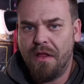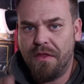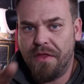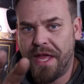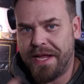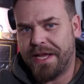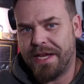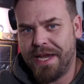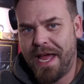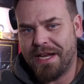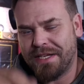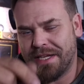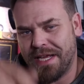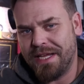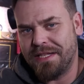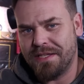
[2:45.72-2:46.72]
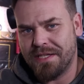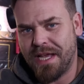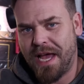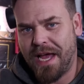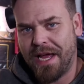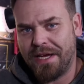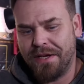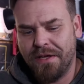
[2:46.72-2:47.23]
they connect
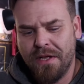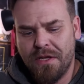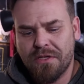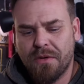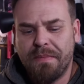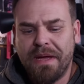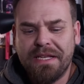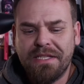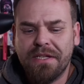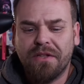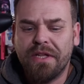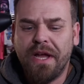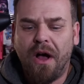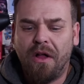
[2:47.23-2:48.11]
inside. So basically,